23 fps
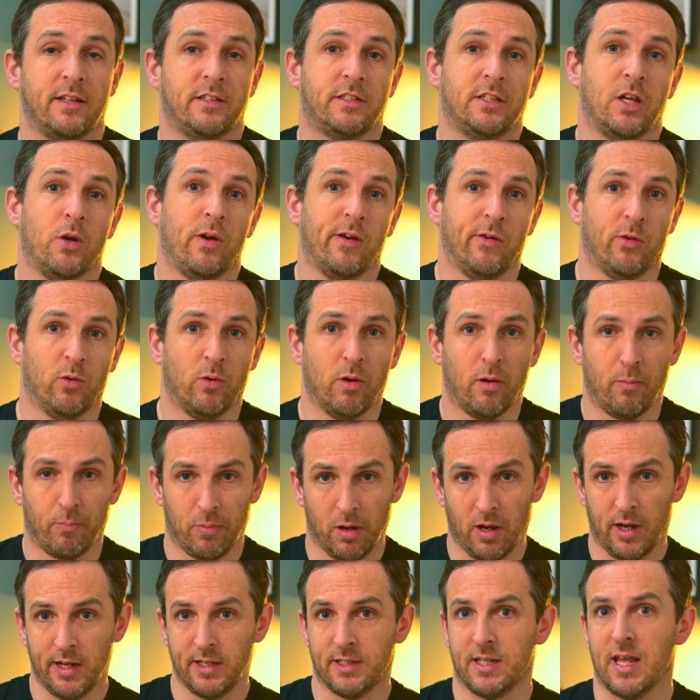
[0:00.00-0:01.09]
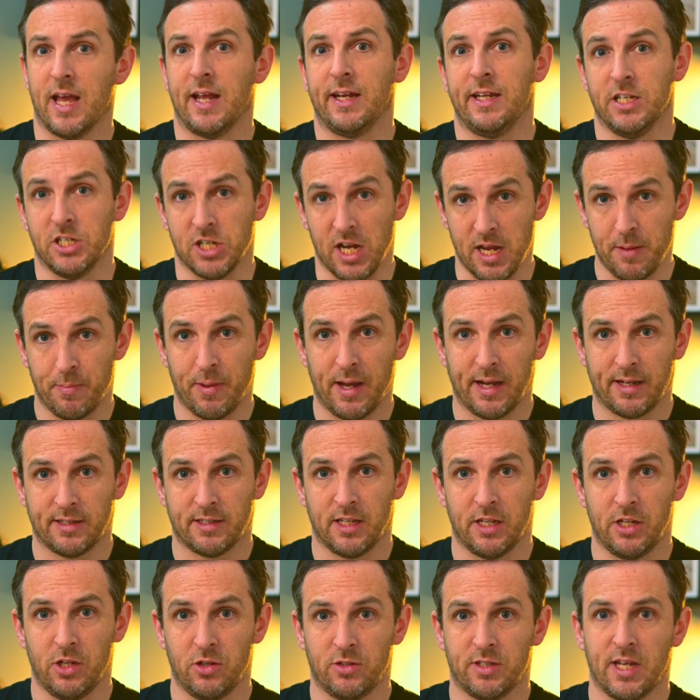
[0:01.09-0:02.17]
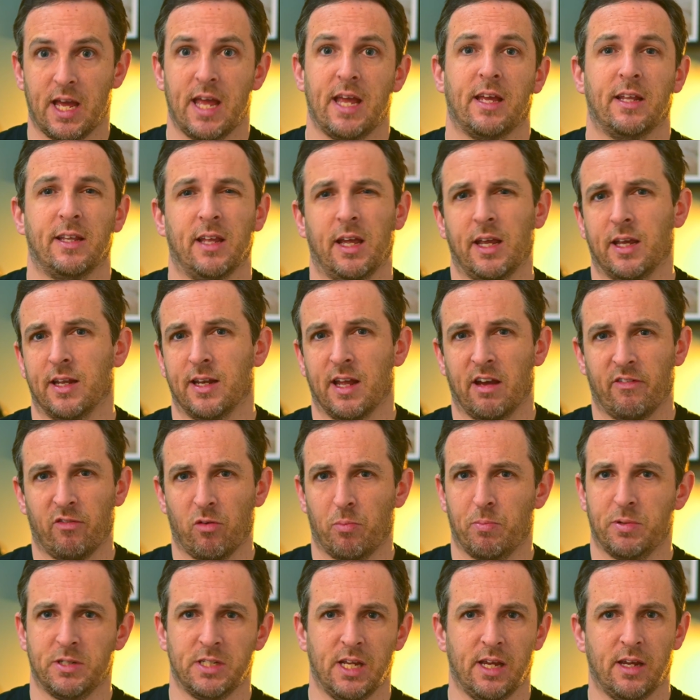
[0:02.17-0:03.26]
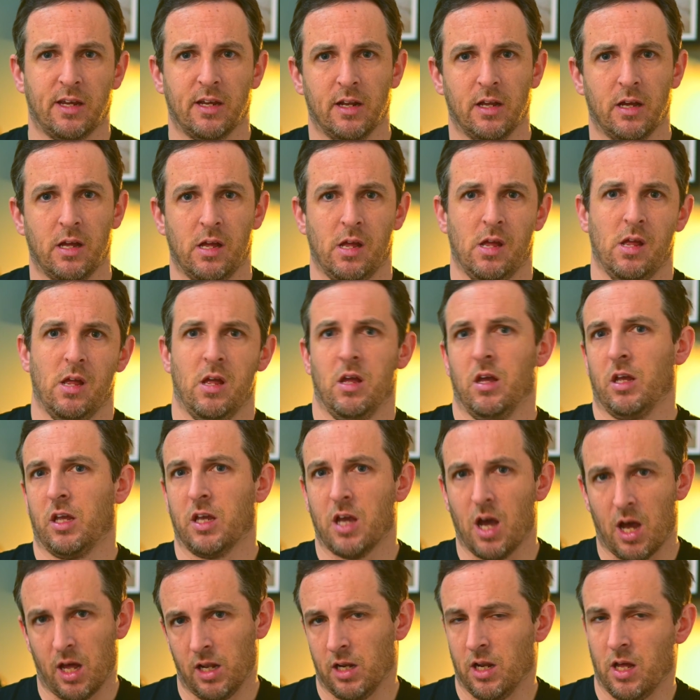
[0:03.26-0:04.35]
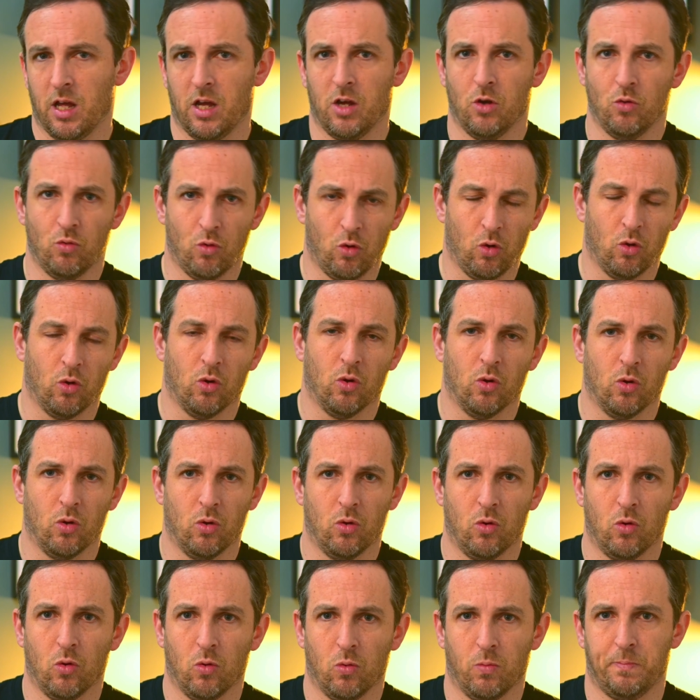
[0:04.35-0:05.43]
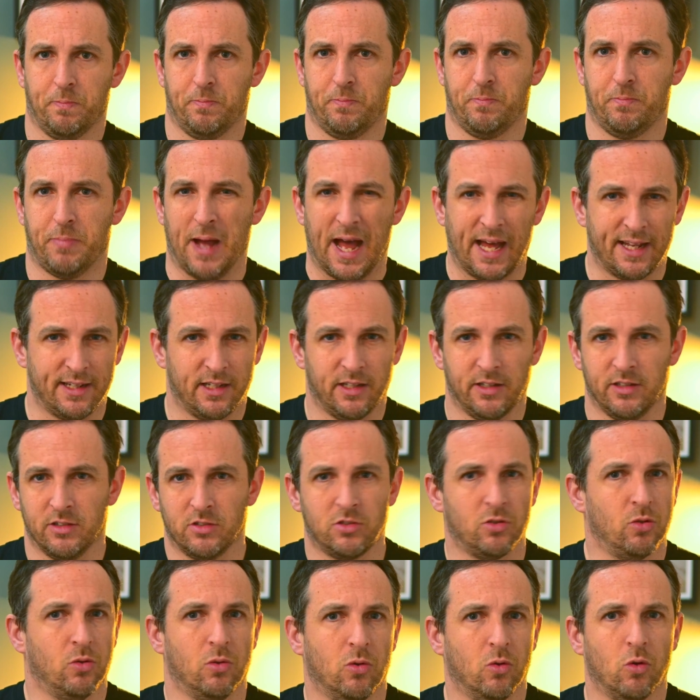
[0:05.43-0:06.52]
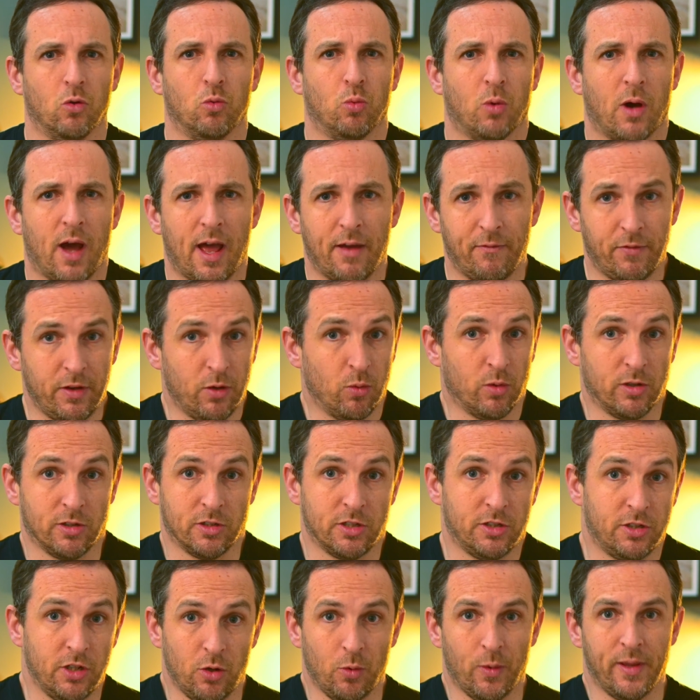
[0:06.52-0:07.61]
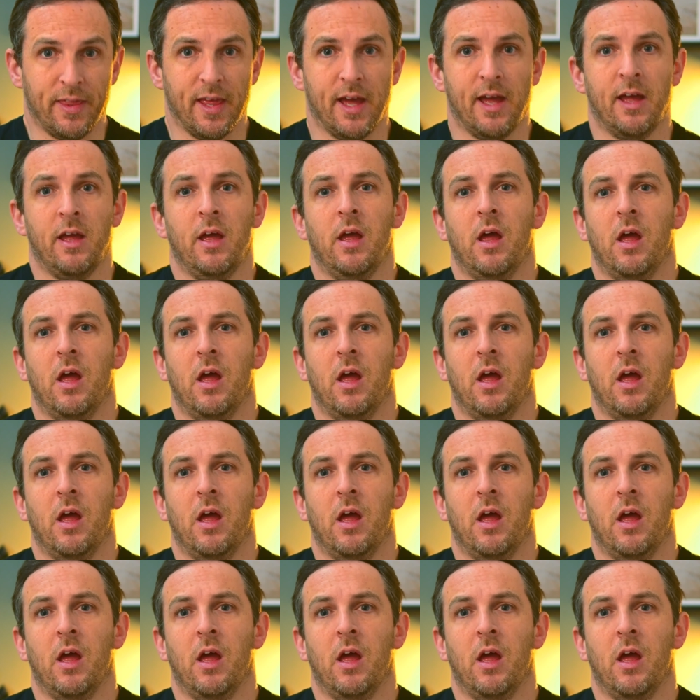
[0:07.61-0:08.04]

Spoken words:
So it will apply to any JPEGs that you take, and they can have a particular color or balance or whatever you want to do with it,